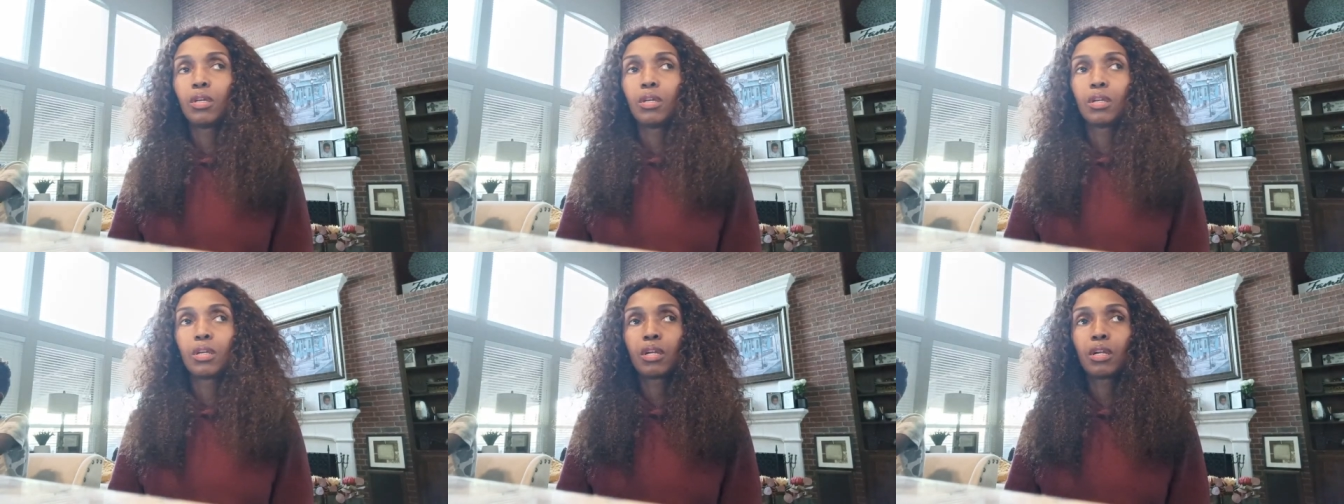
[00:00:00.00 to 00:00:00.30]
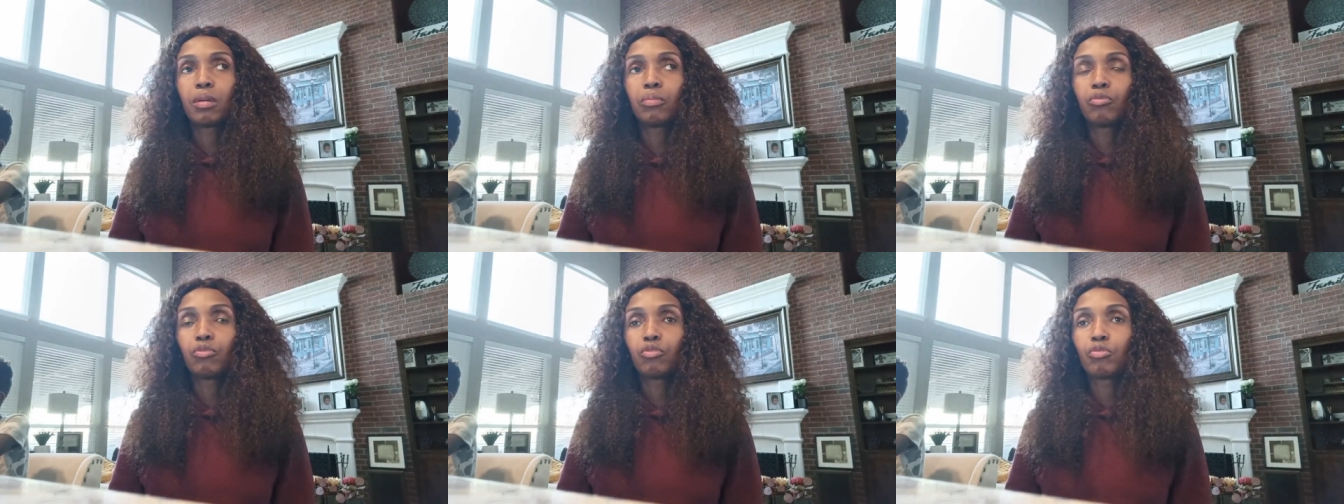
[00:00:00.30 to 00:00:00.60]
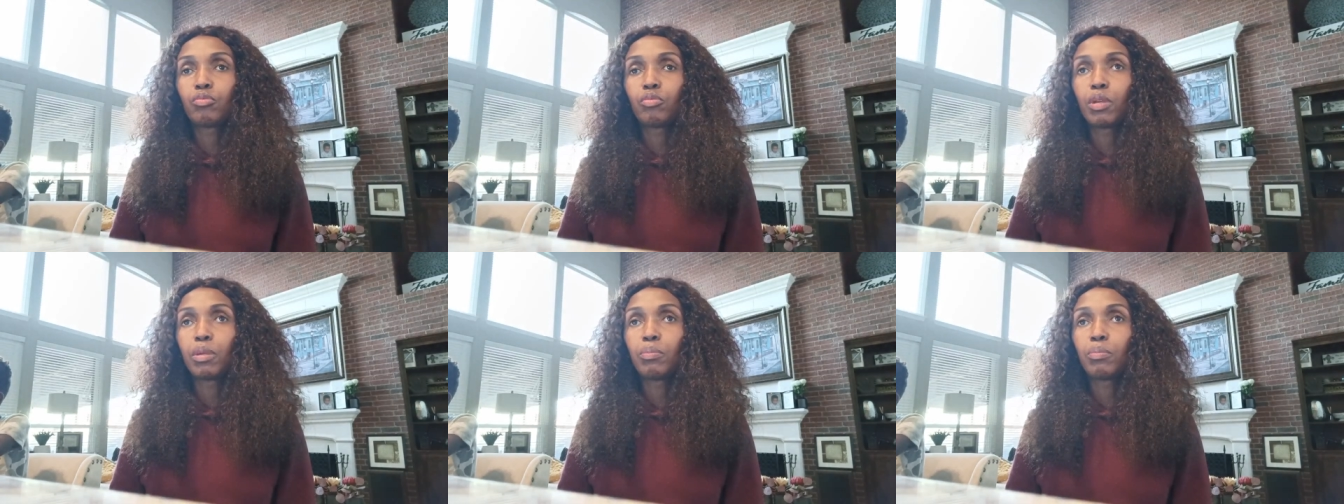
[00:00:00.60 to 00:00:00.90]
come
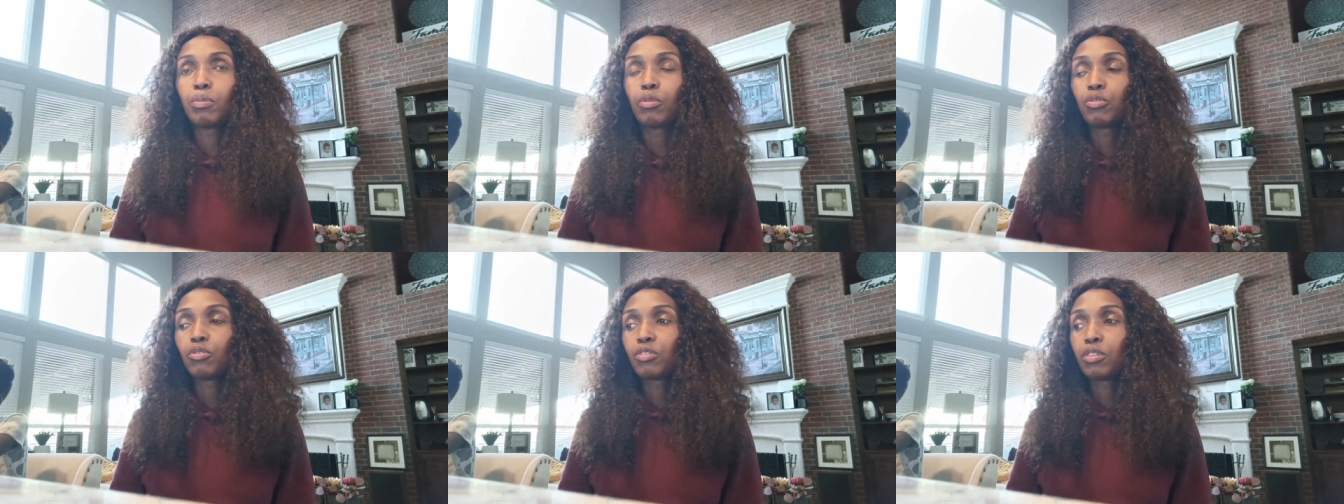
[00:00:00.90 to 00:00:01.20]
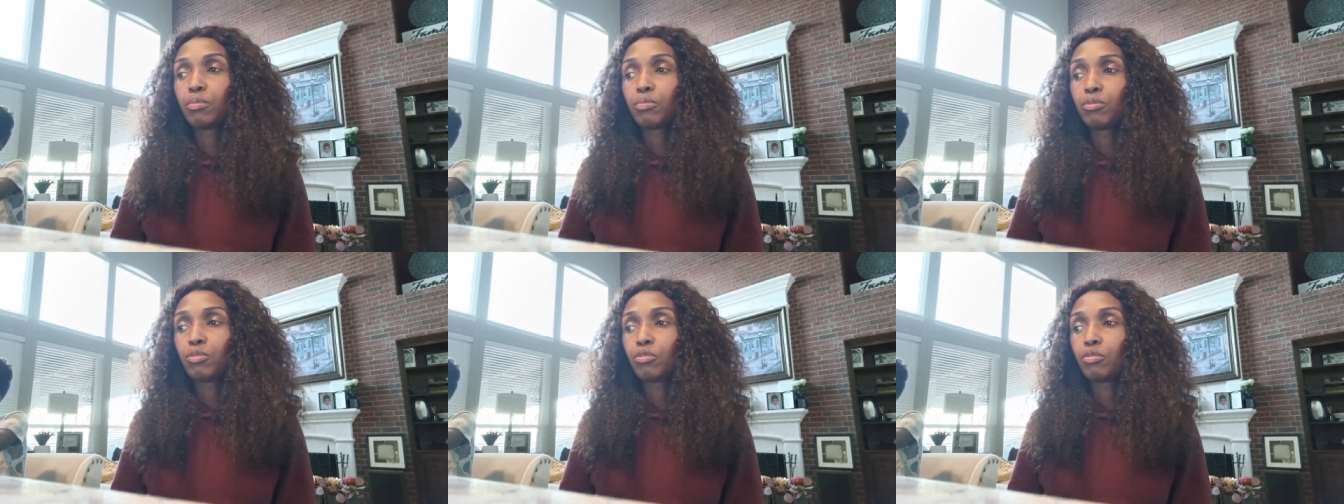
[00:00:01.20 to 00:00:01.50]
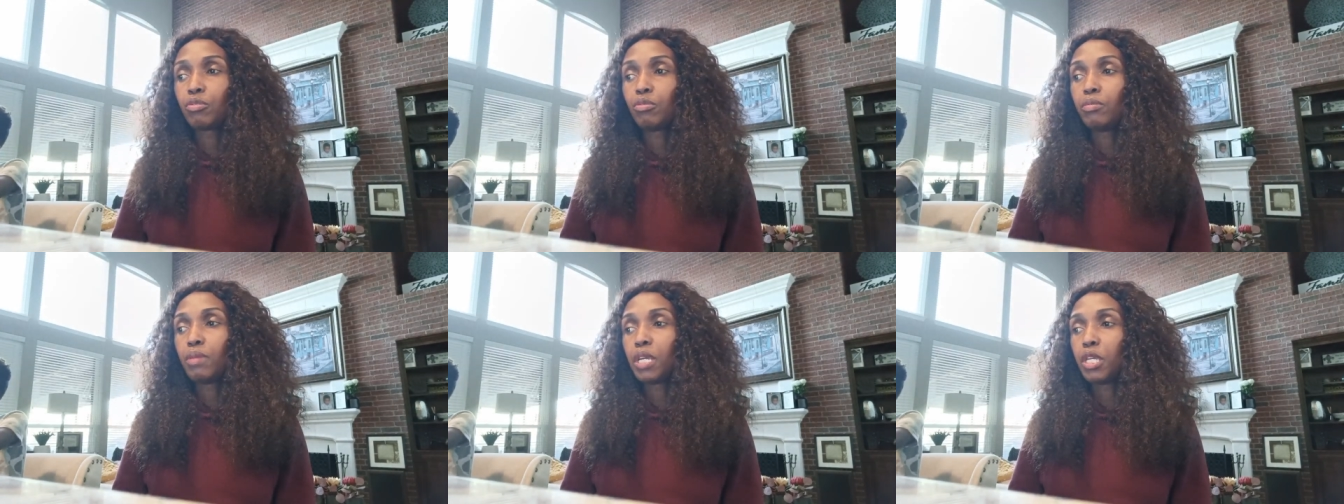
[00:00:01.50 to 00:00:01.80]
through and post them
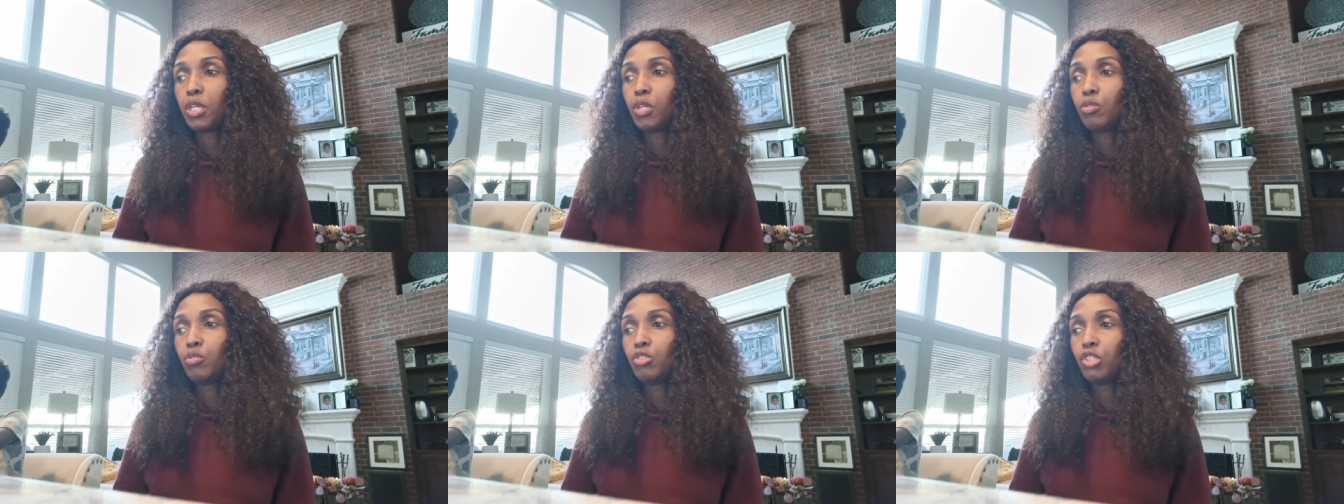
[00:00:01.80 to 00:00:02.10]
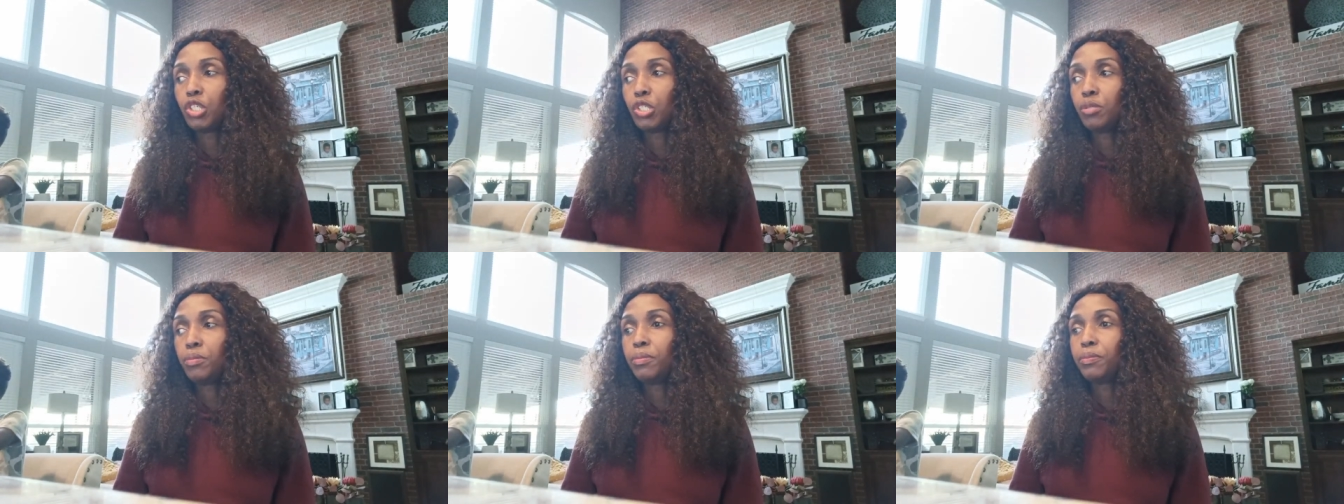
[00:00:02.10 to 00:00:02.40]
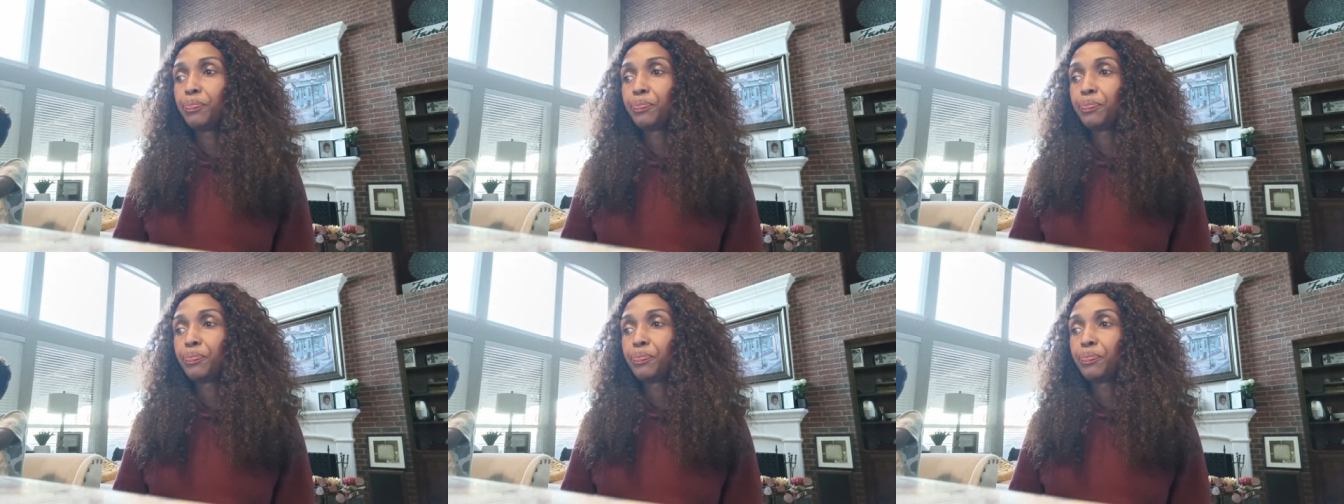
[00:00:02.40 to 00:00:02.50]
through my YouTube.